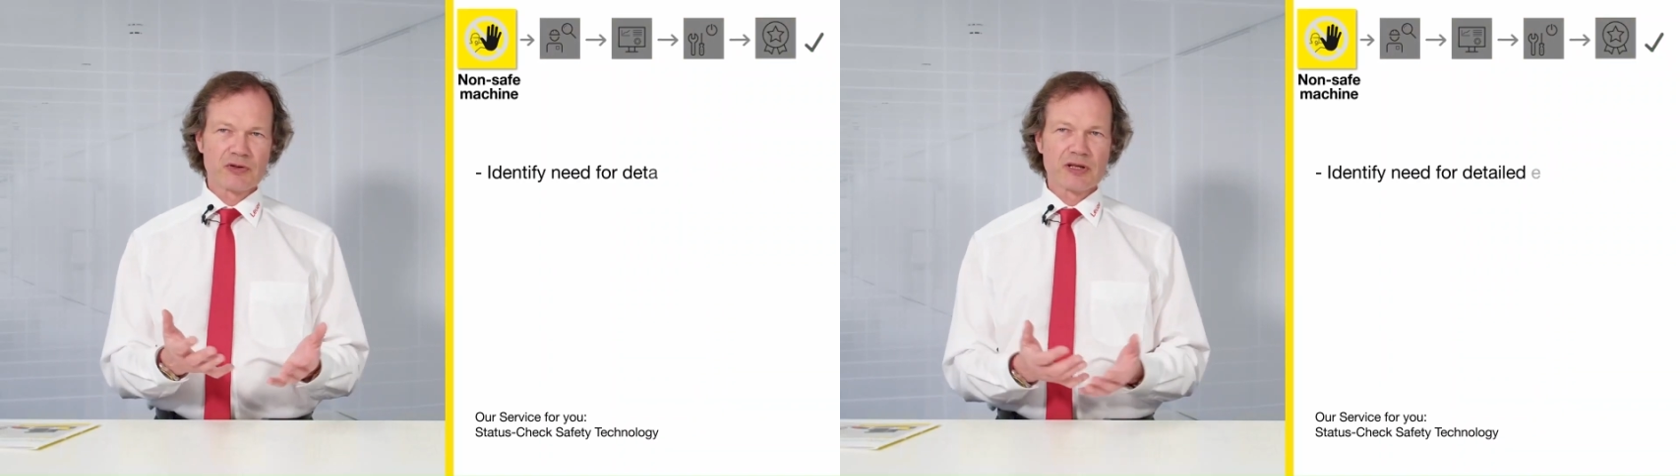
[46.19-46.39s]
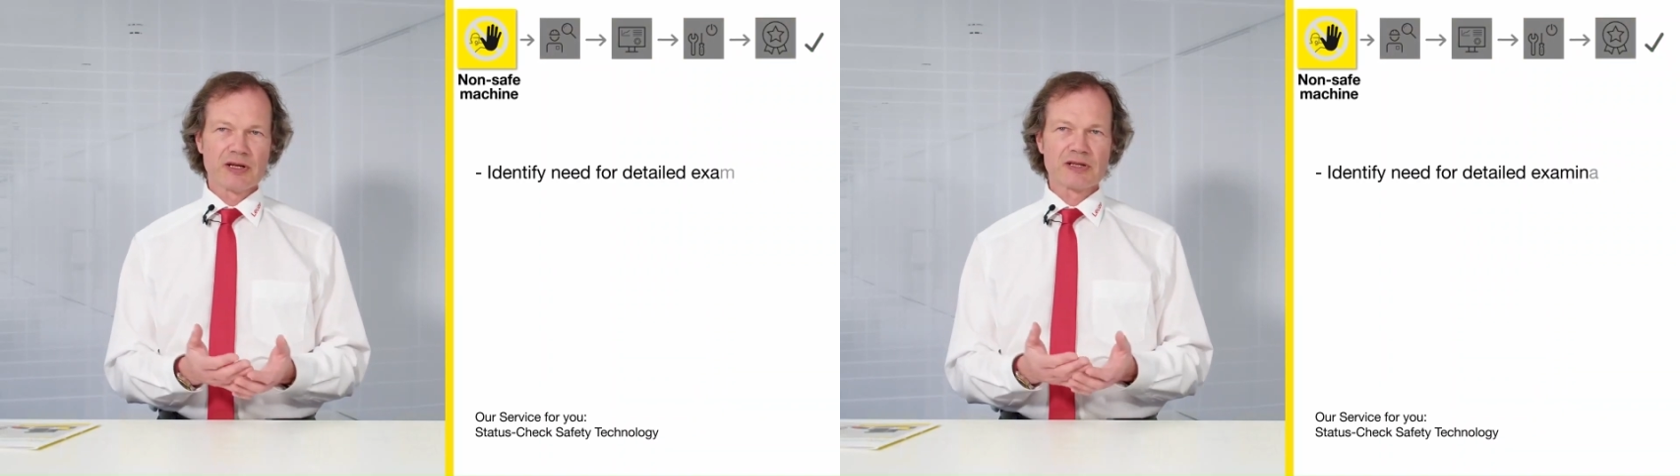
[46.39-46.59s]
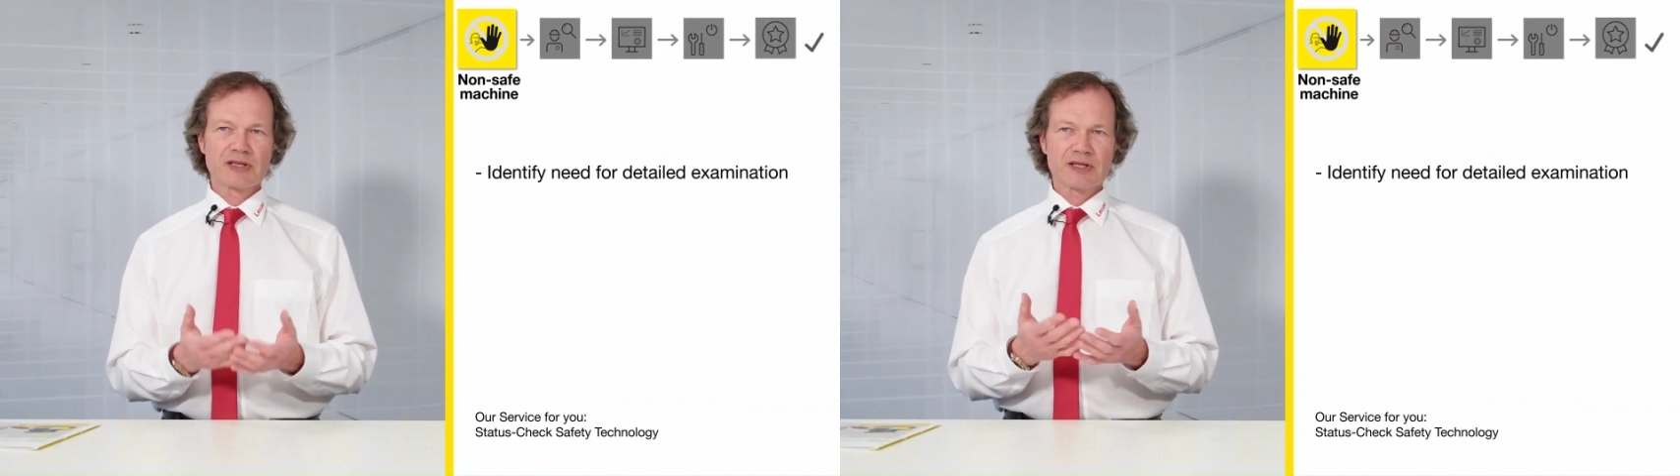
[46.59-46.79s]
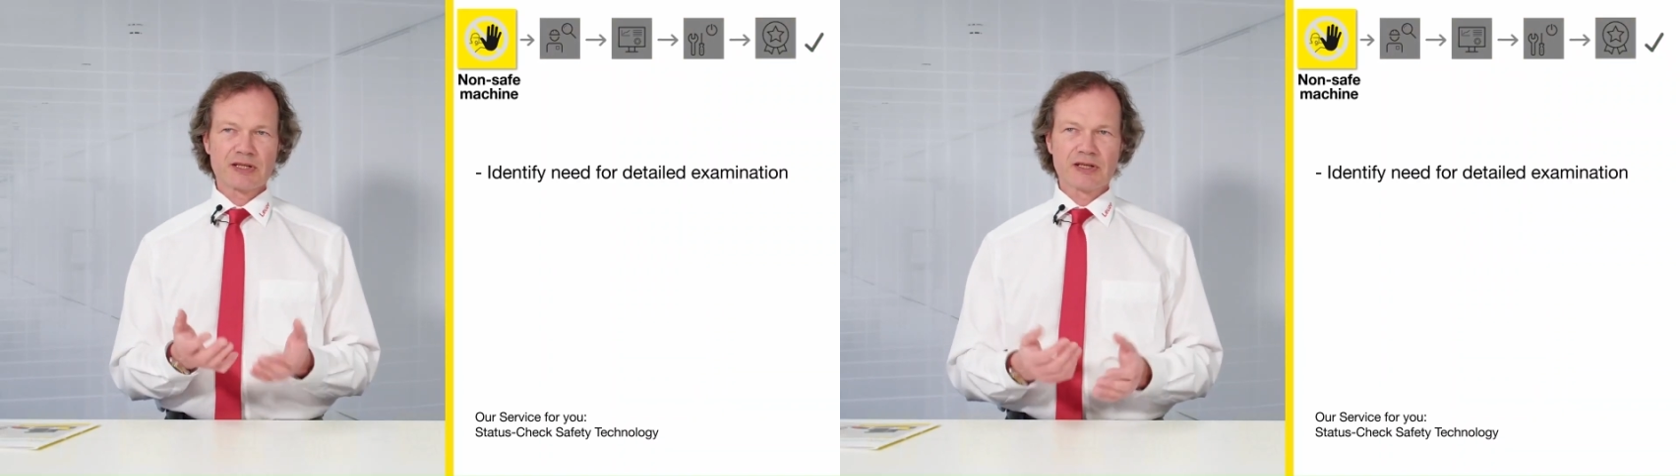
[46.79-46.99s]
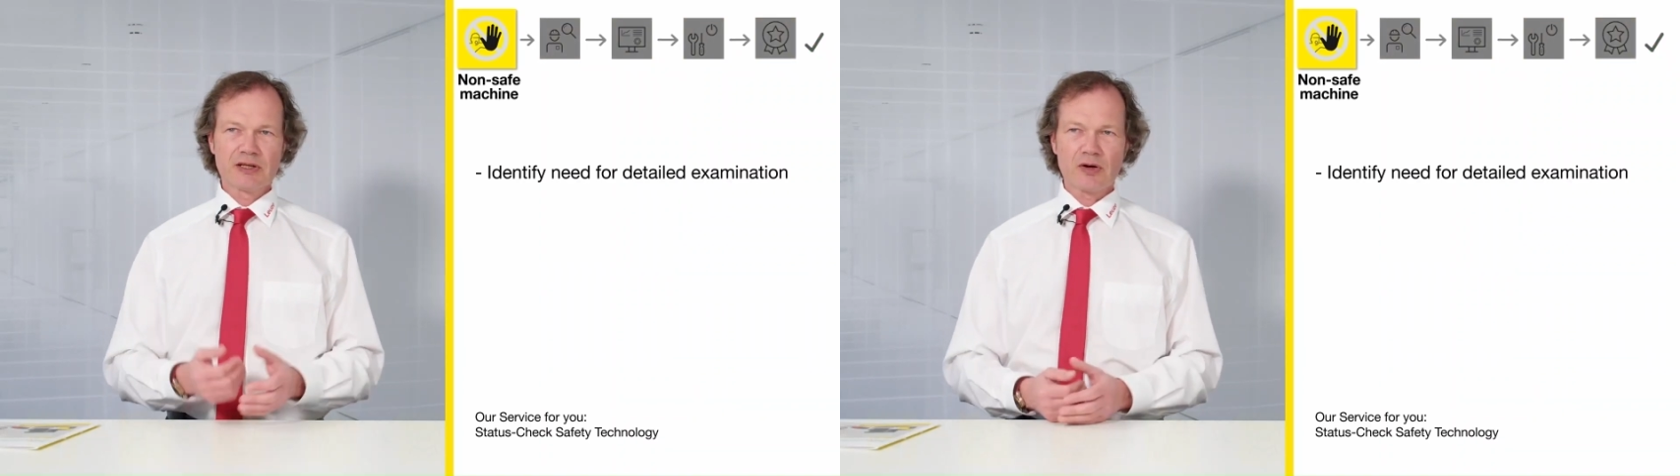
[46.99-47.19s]
the
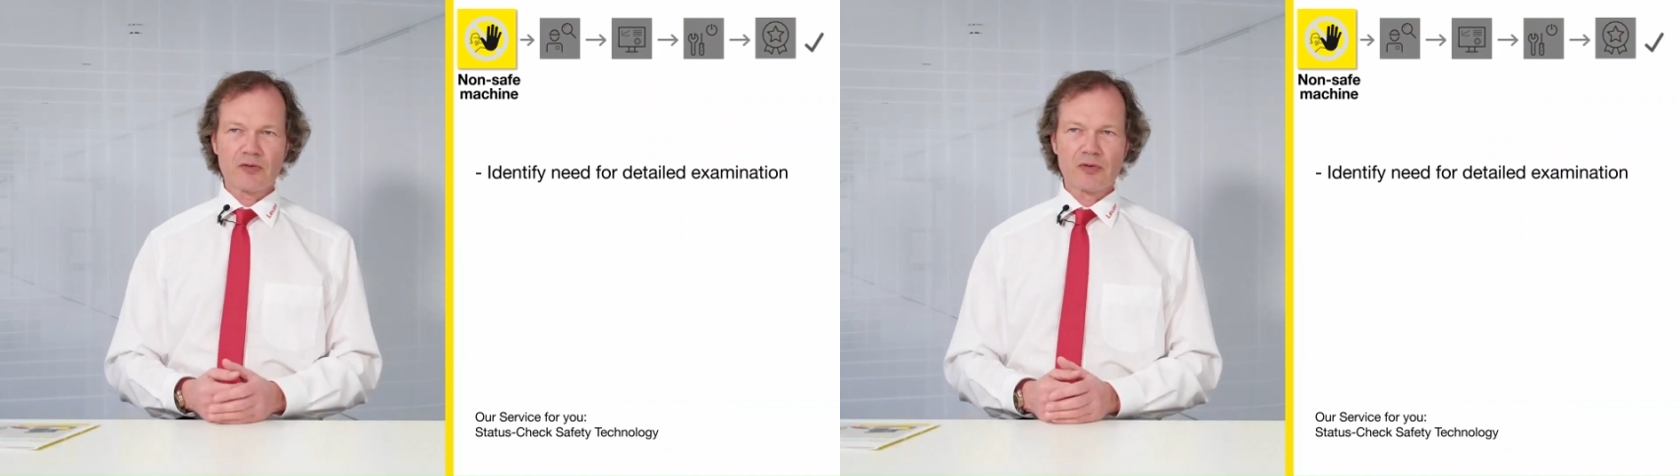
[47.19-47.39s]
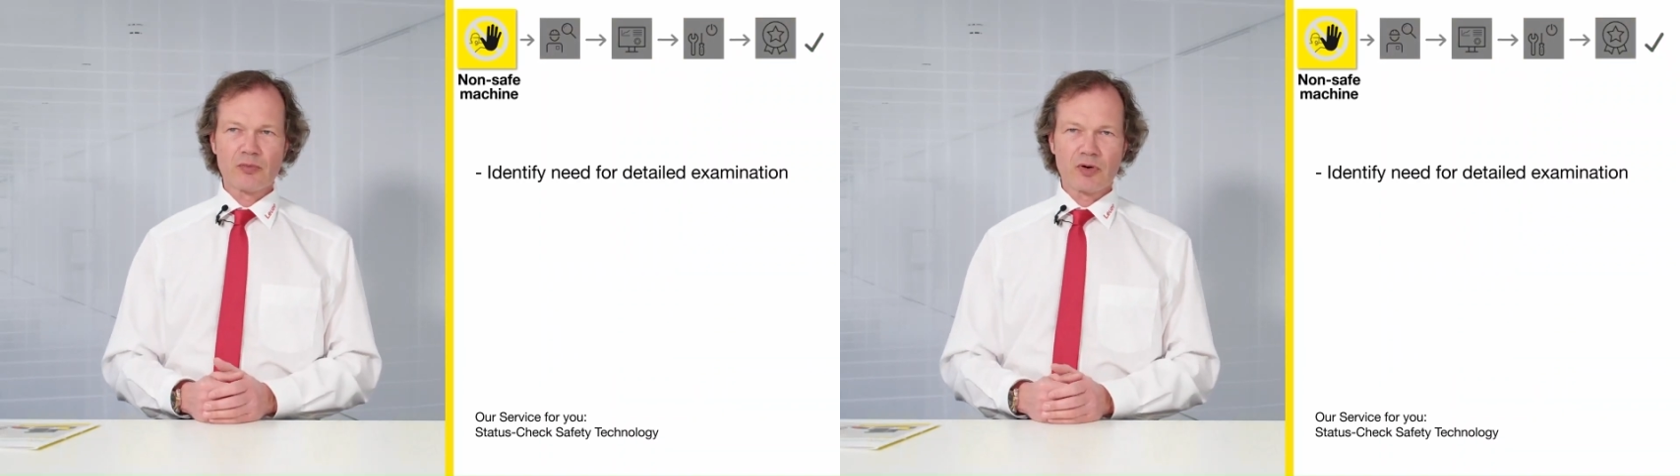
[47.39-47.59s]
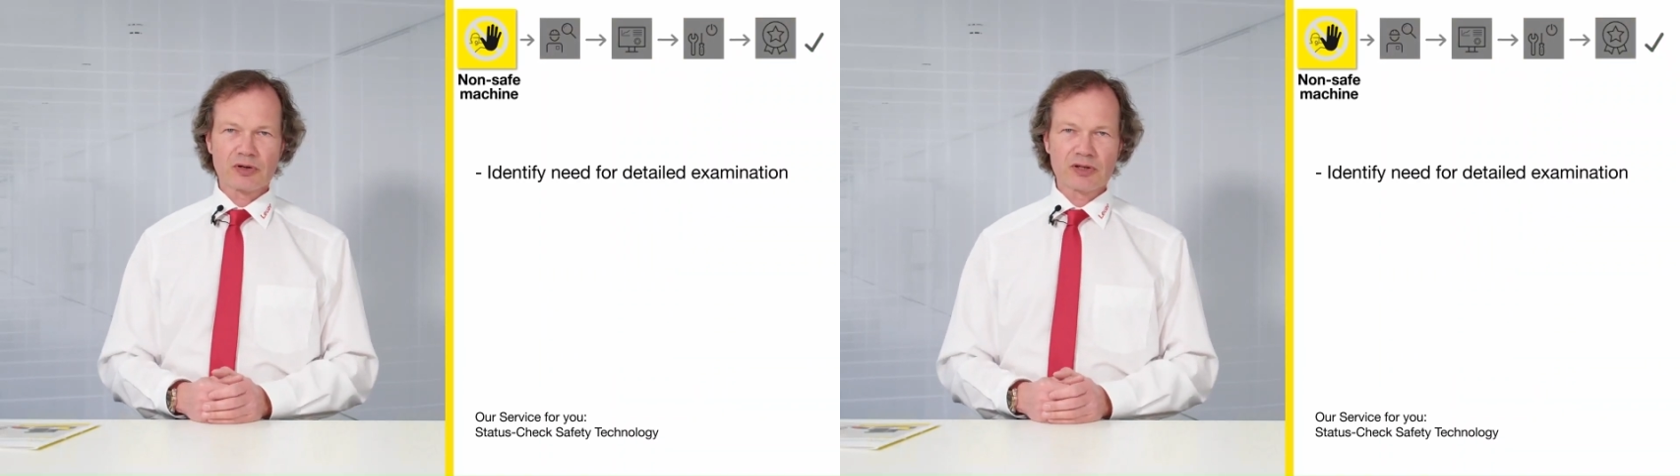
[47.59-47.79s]
necessity of a more